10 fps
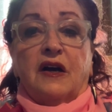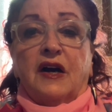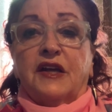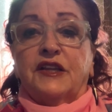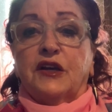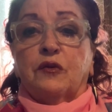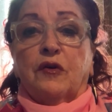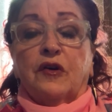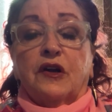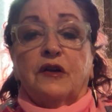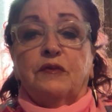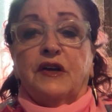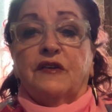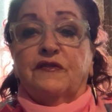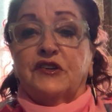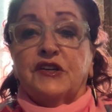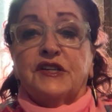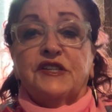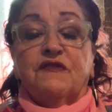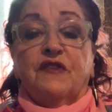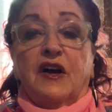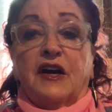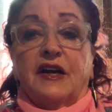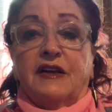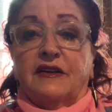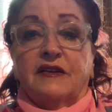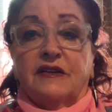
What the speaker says: I think we're going to be just fine.